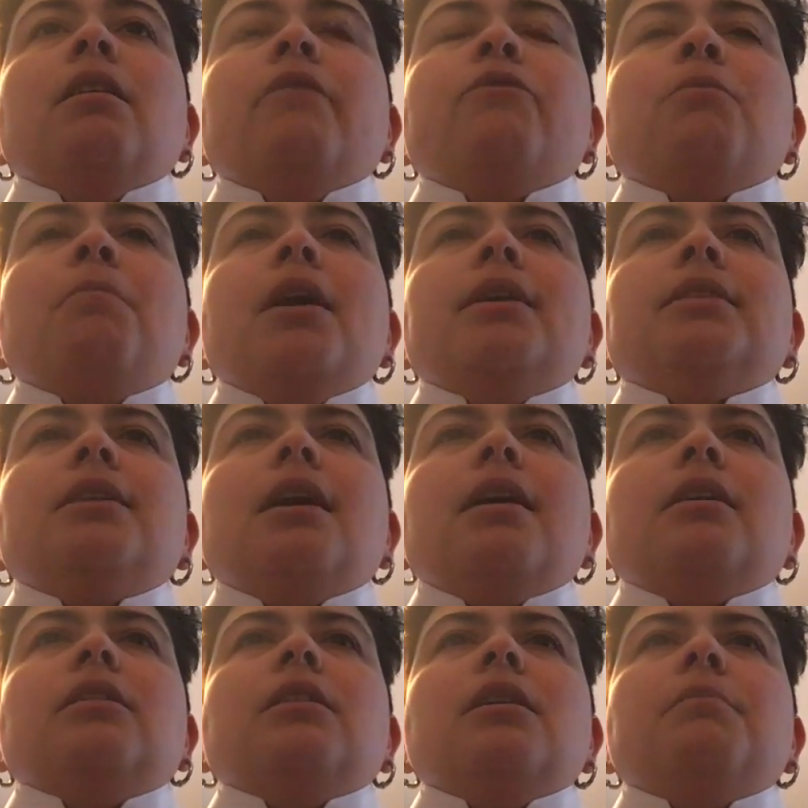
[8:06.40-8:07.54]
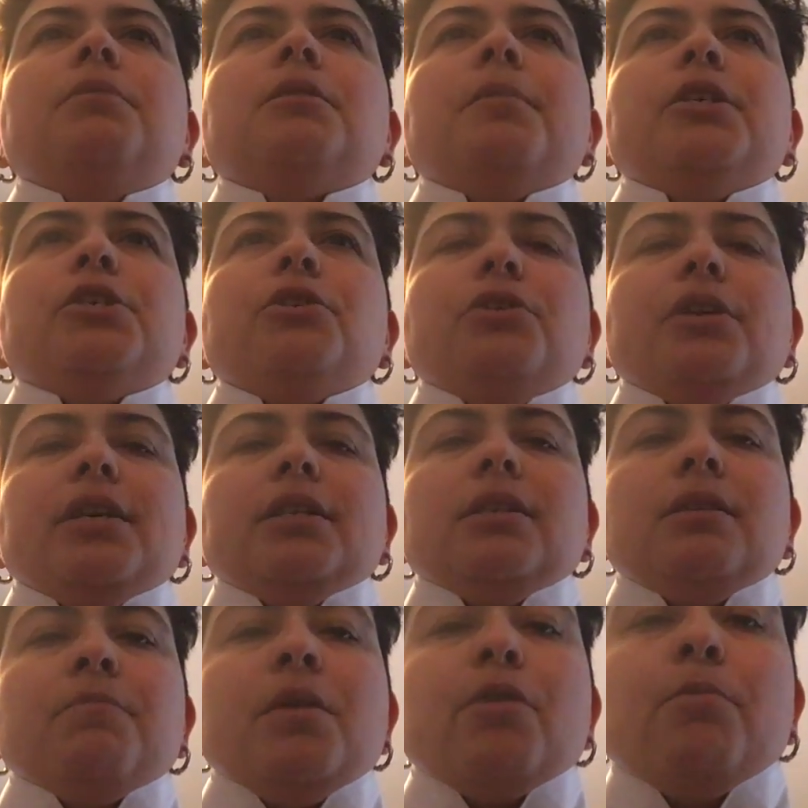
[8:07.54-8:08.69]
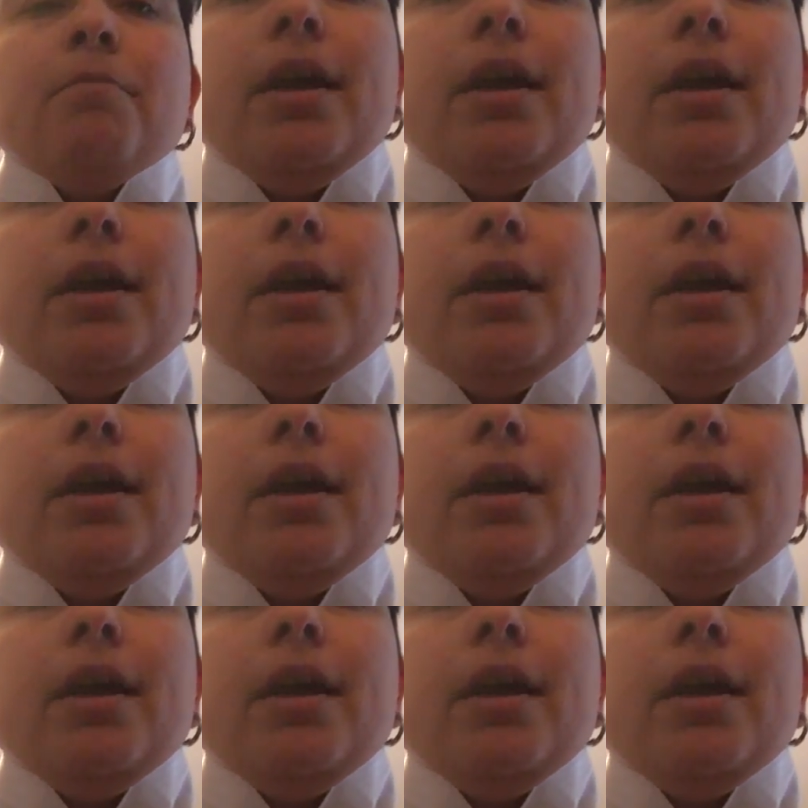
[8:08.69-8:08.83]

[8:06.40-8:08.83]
If you're buying tie clips, make sure you get some that are